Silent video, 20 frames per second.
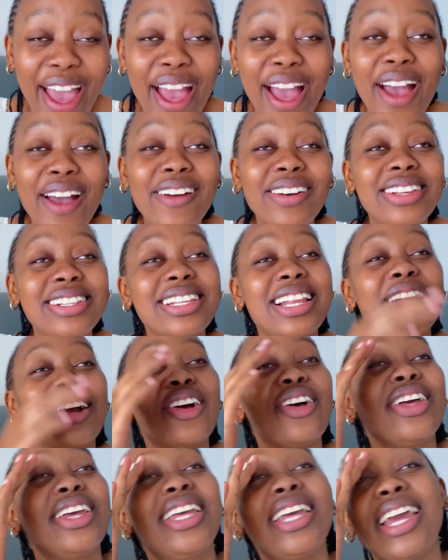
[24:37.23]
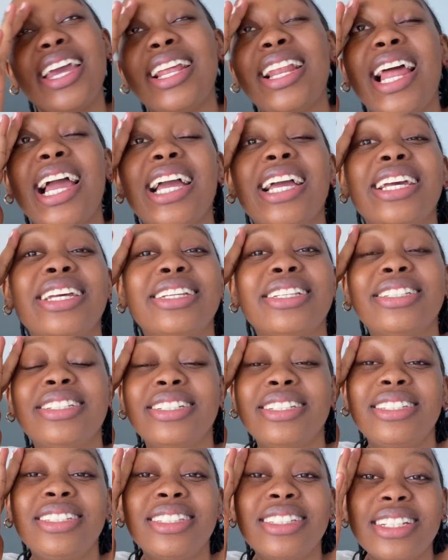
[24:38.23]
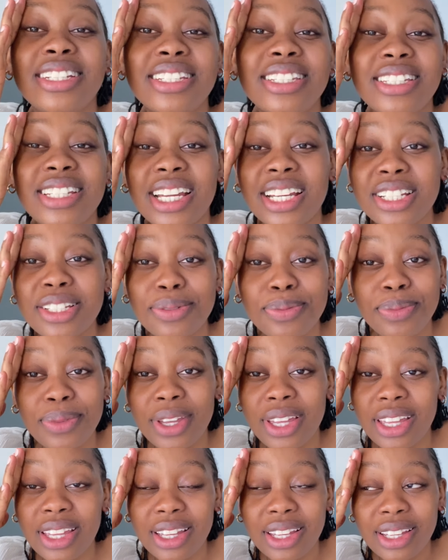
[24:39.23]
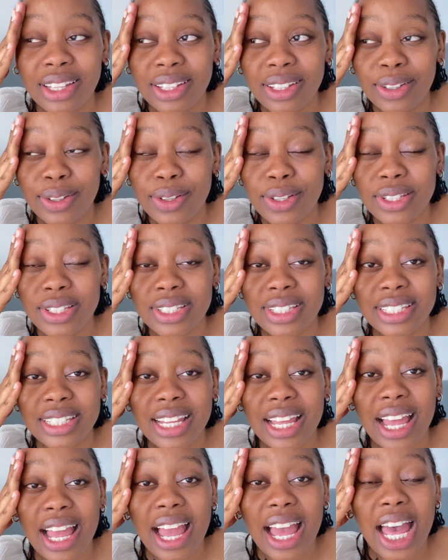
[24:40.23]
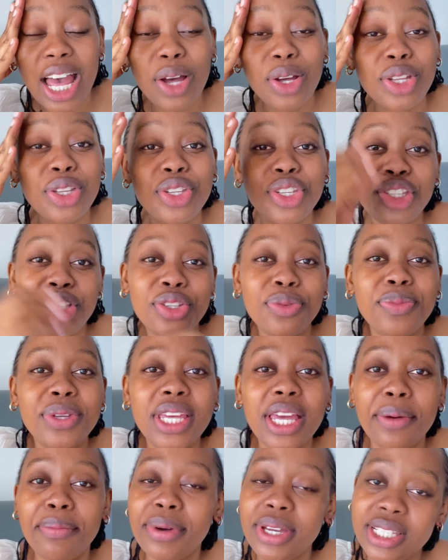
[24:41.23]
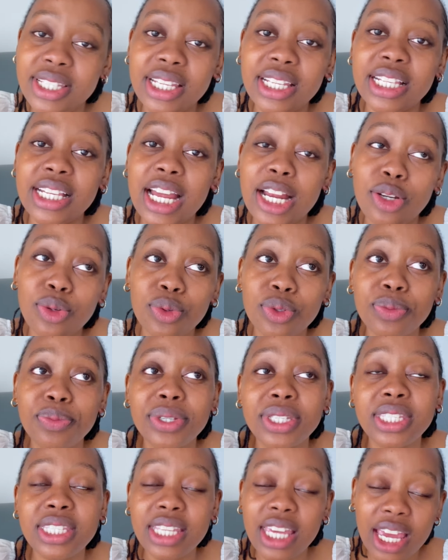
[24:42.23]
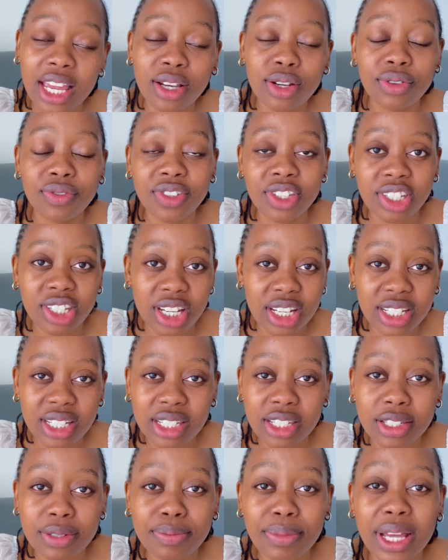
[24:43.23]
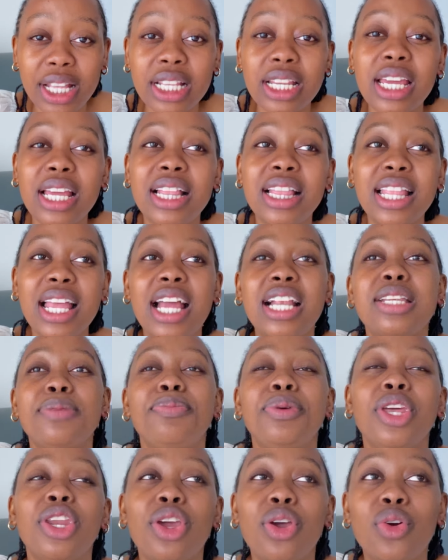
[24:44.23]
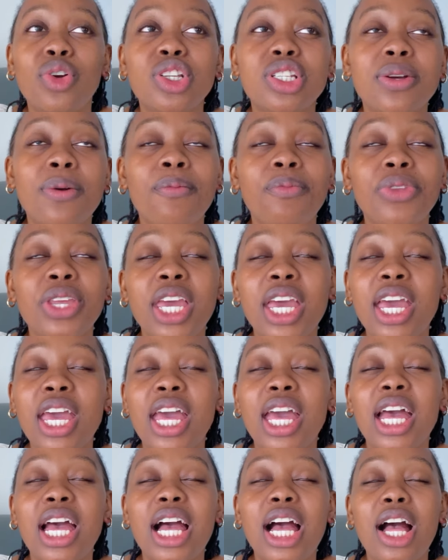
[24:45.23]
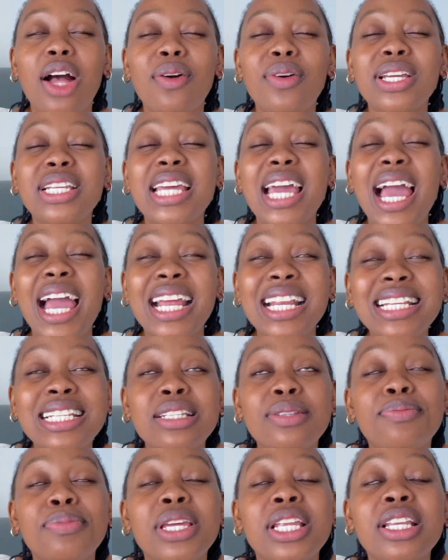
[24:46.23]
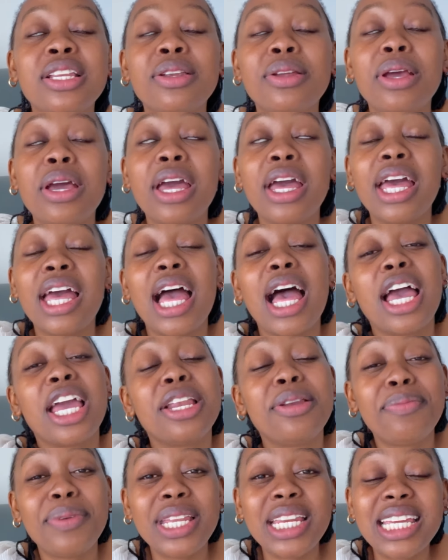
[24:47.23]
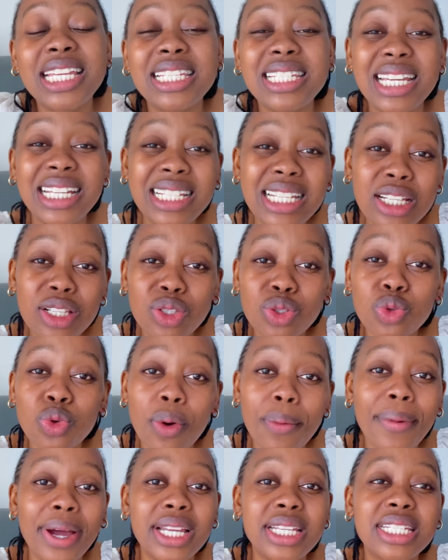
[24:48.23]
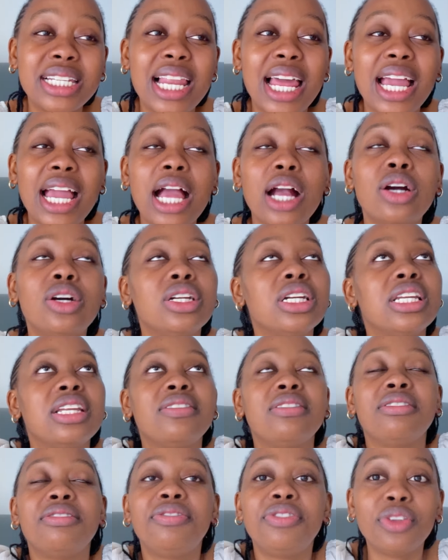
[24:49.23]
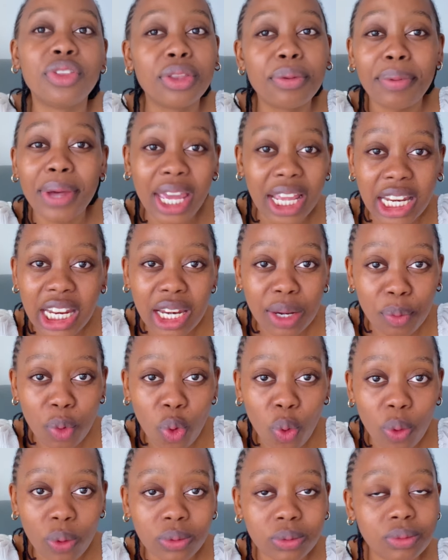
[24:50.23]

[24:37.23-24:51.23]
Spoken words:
I was like, okay, like just inject me, because I used to be a person that would be scared of injections, but at that period I'd been injected so much, like I couldn't even feel the pain anymore.